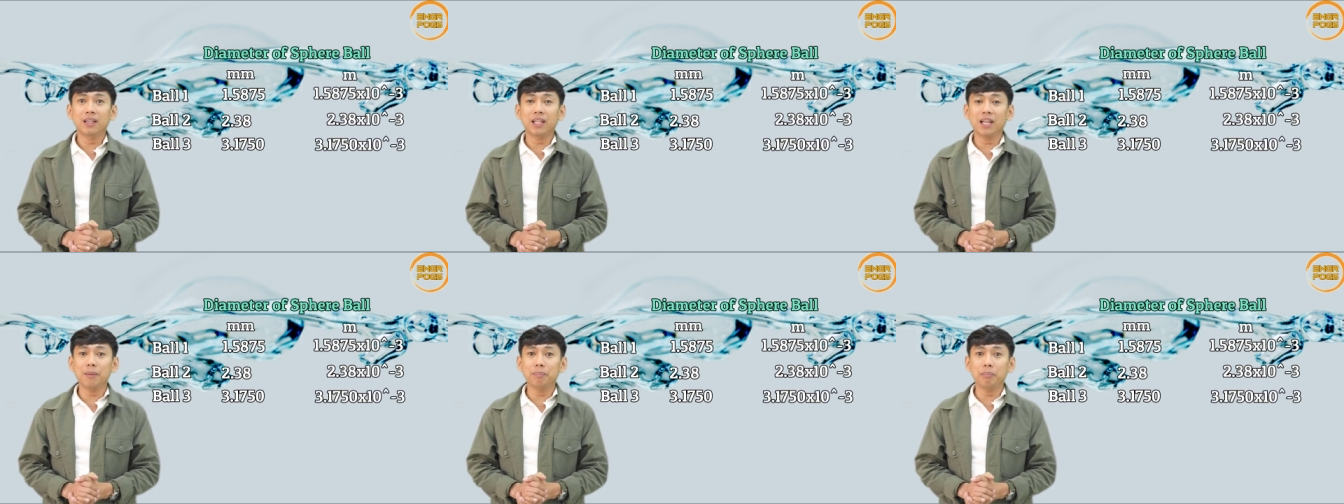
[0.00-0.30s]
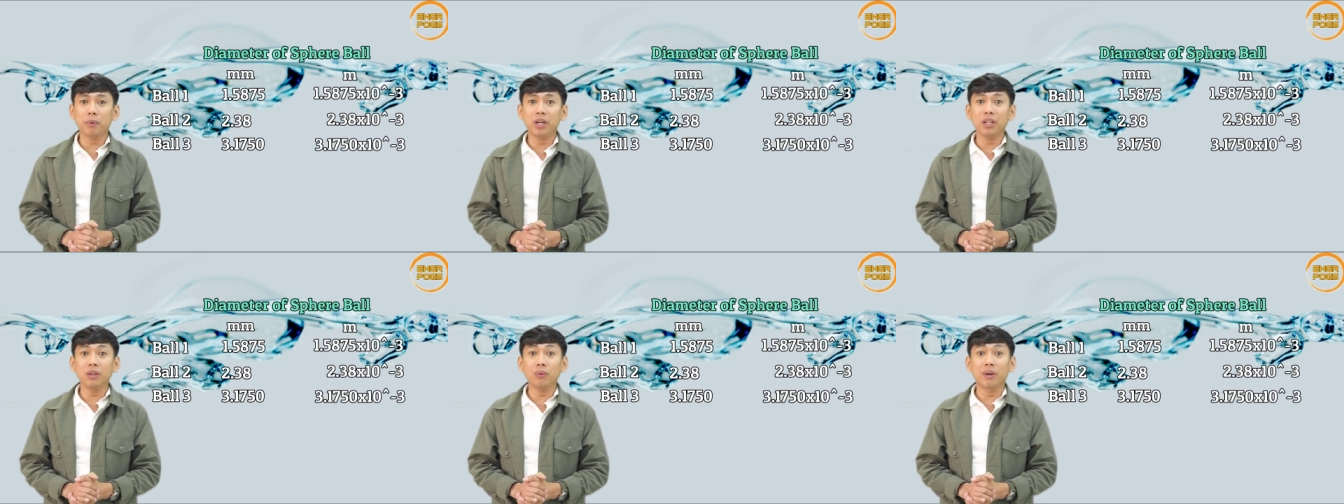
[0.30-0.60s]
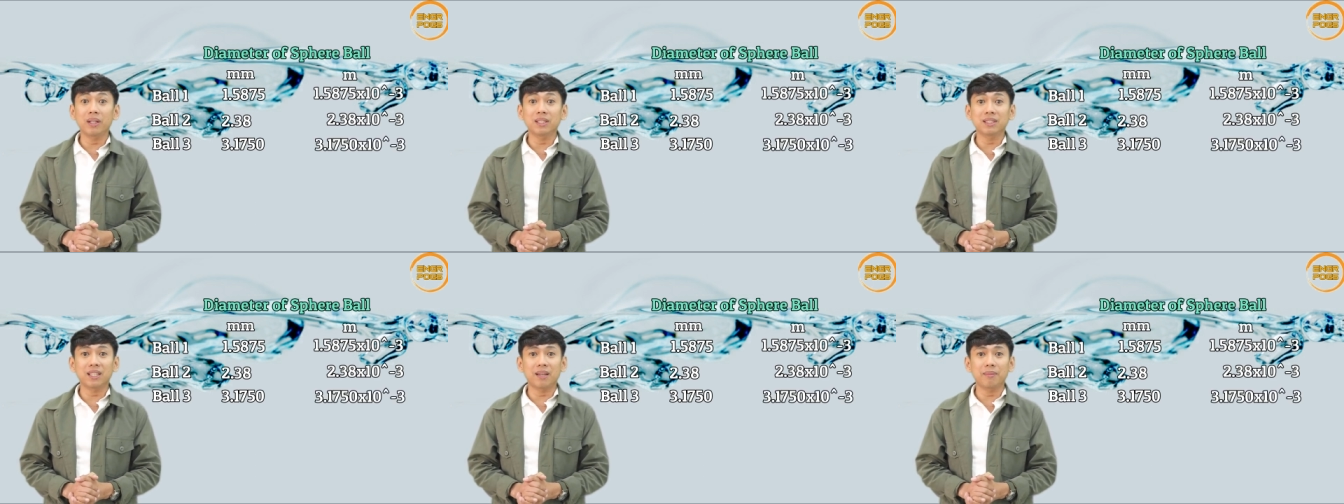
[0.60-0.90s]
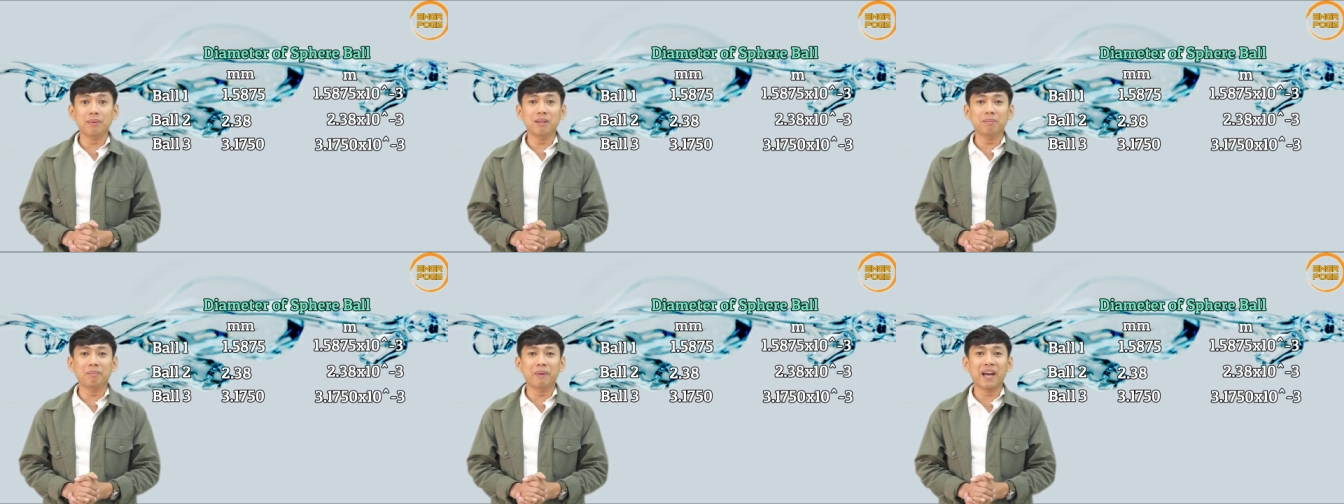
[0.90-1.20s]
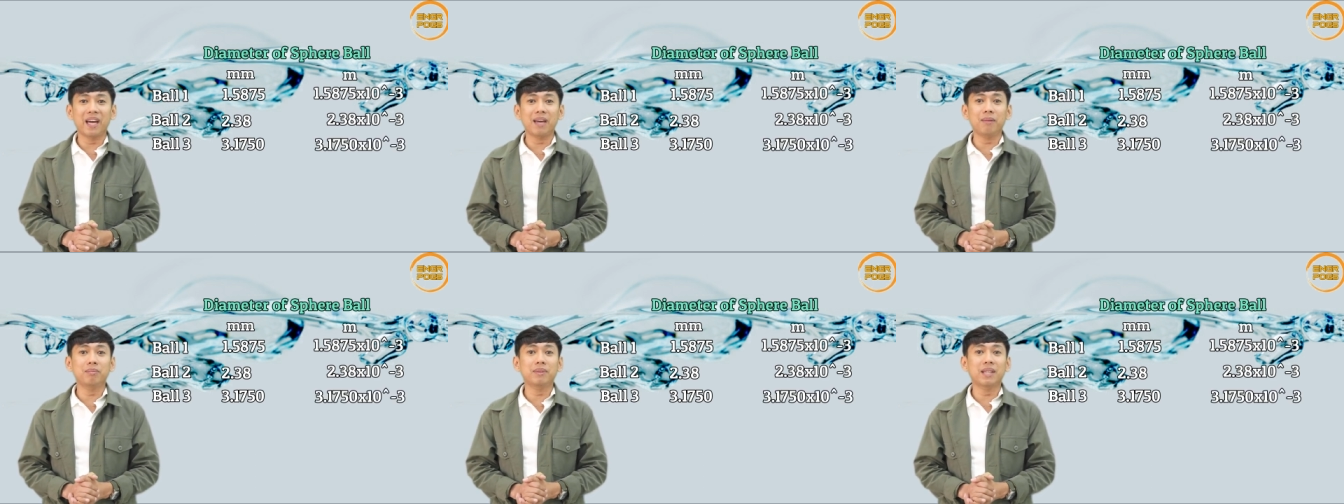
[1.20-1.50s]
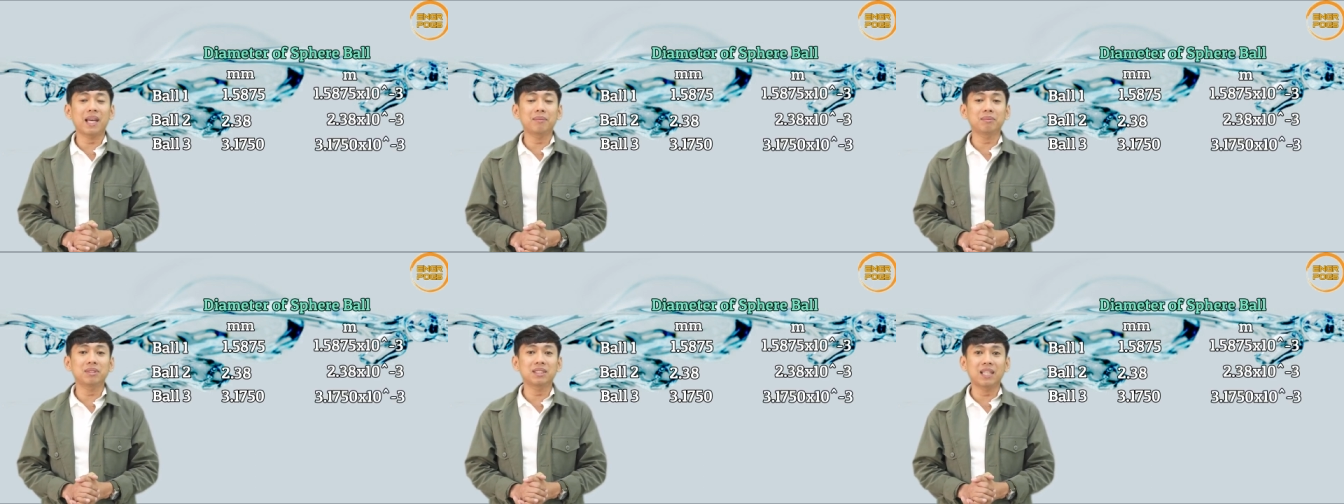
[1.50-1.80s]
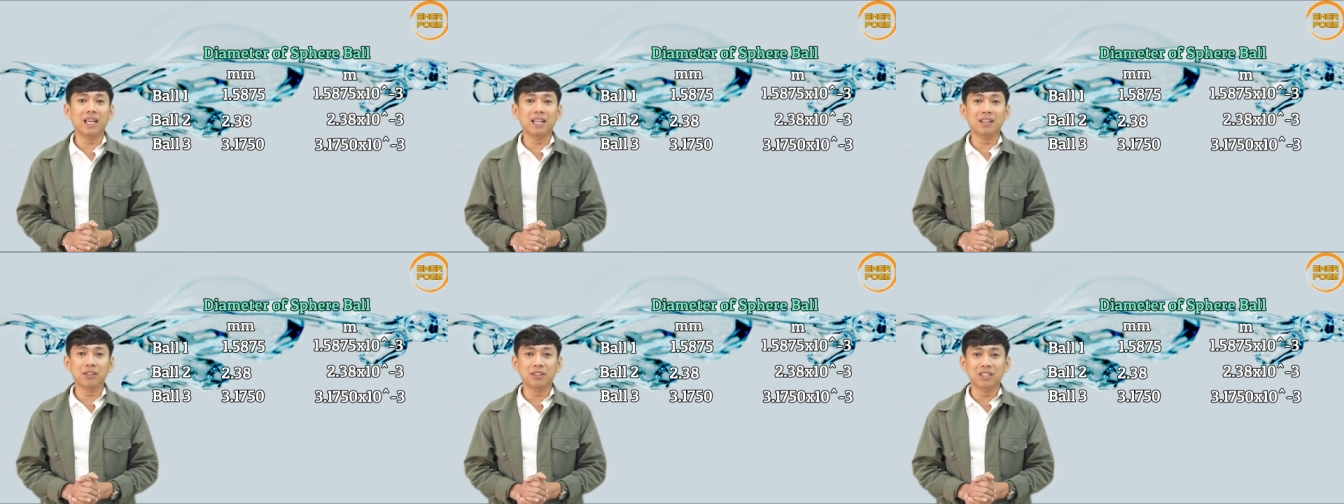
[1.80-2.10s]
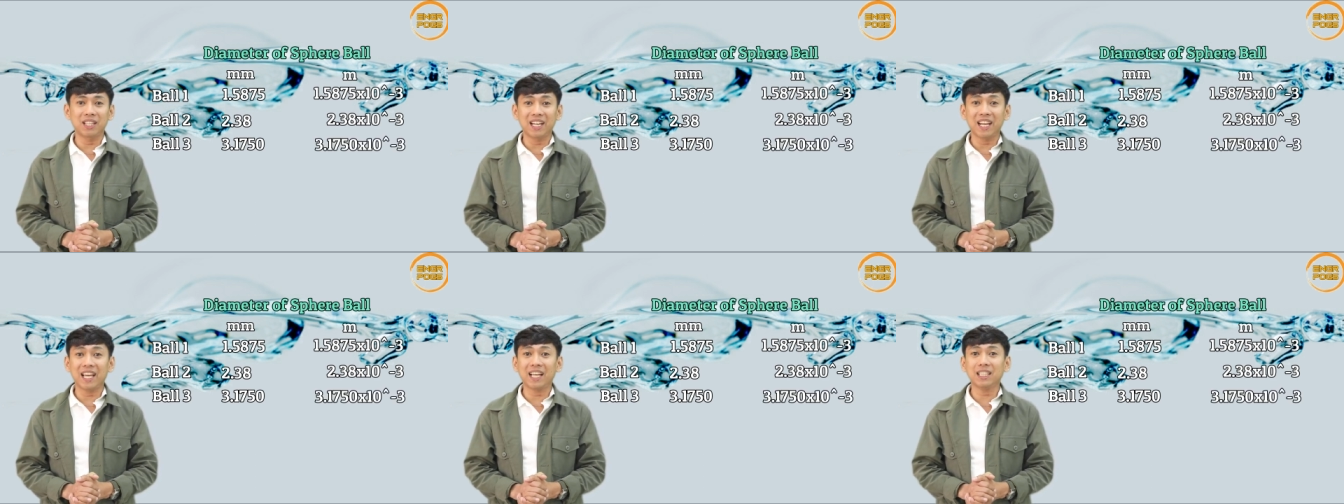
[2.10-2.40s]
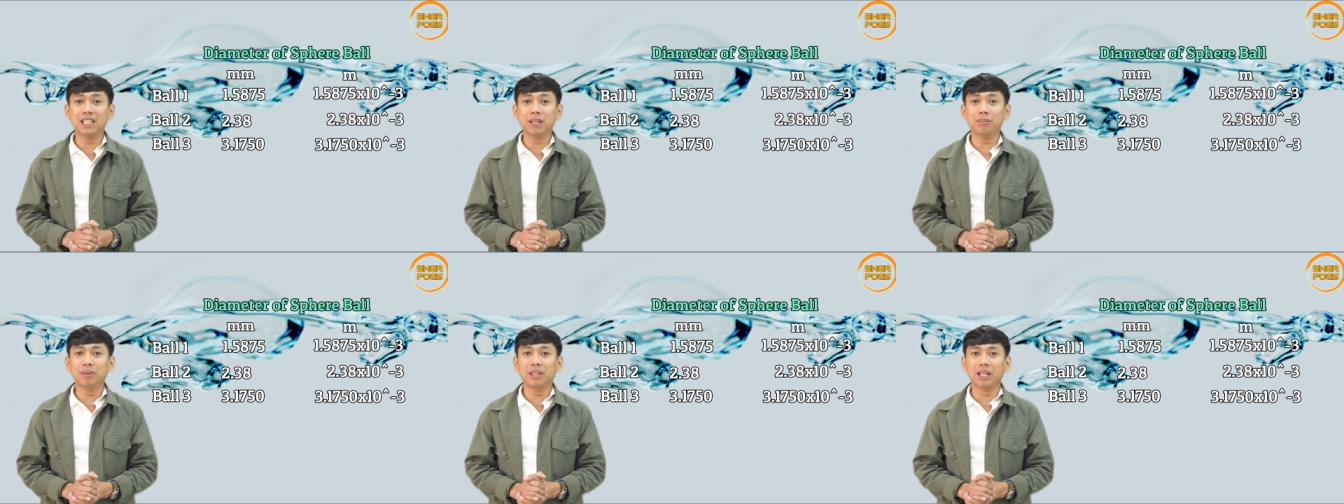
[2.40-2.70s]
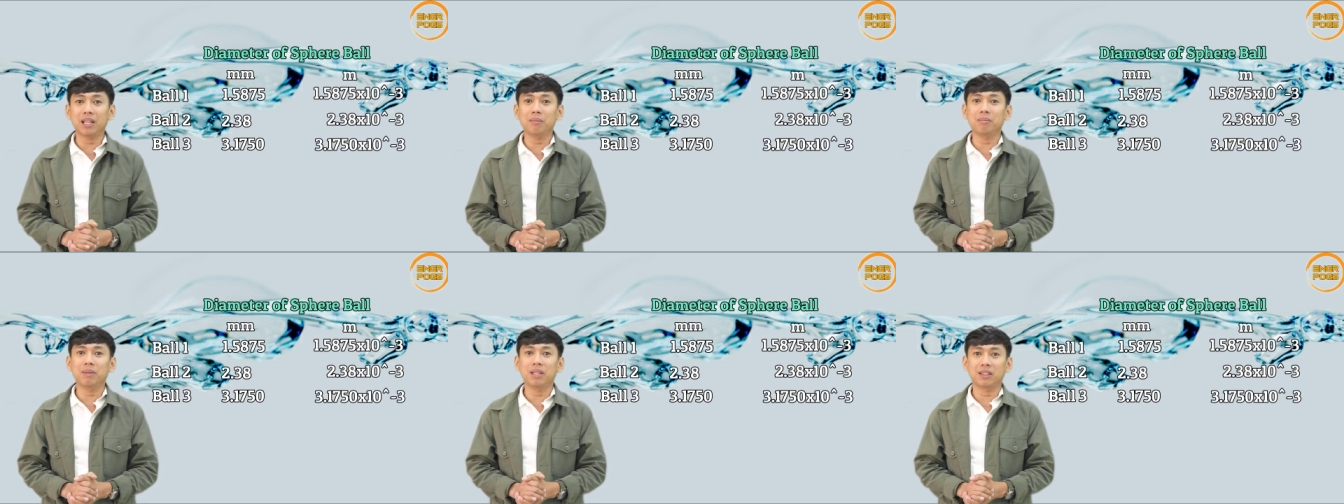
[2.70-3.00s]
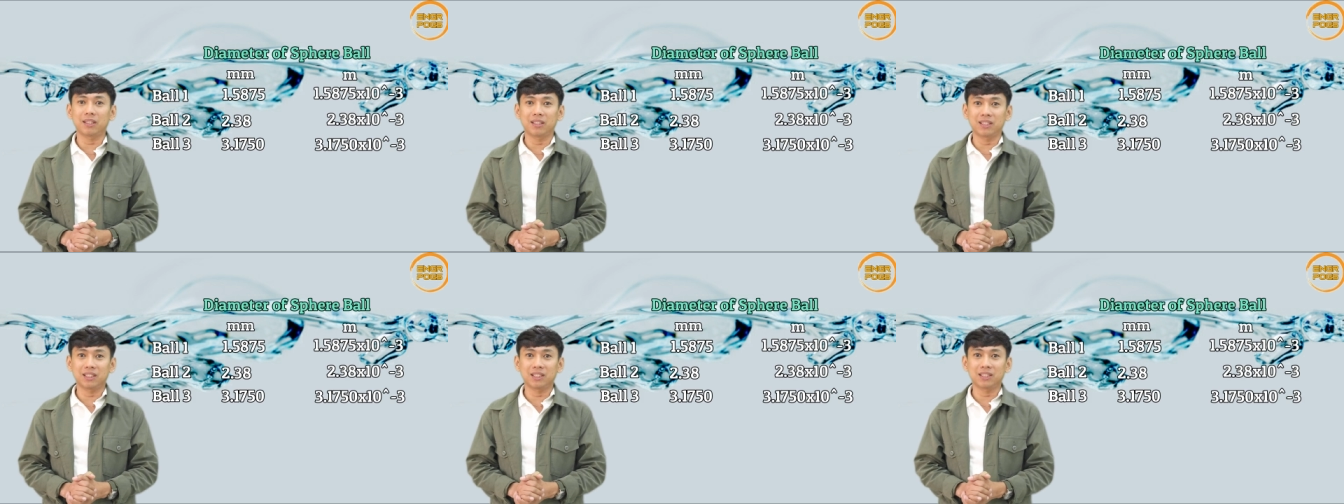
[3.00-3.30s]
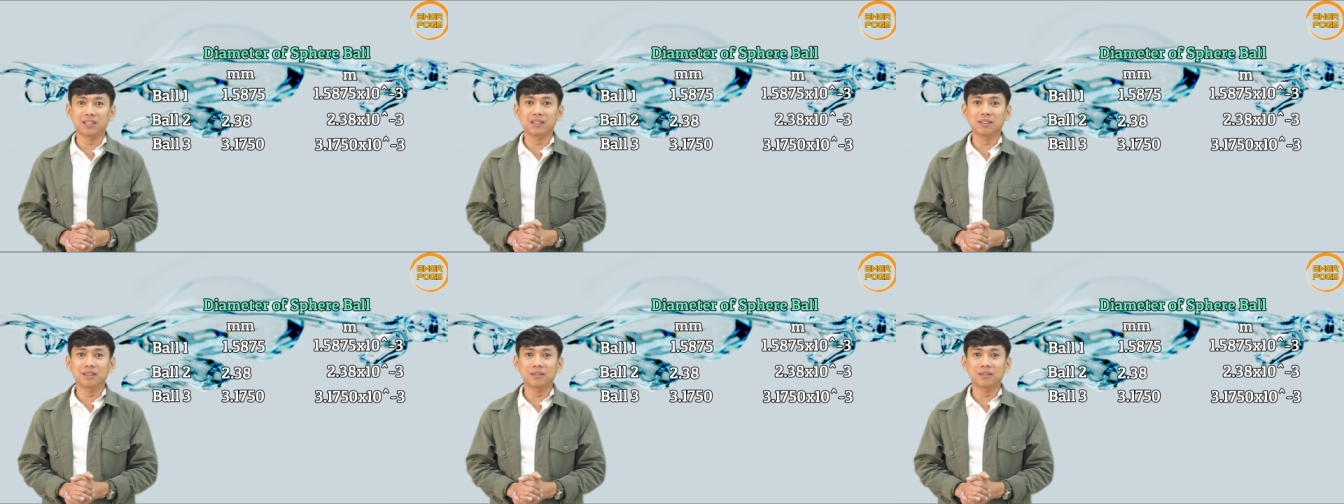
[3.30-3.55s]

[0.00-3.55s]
3.175 times 10 to the negative 3 meters.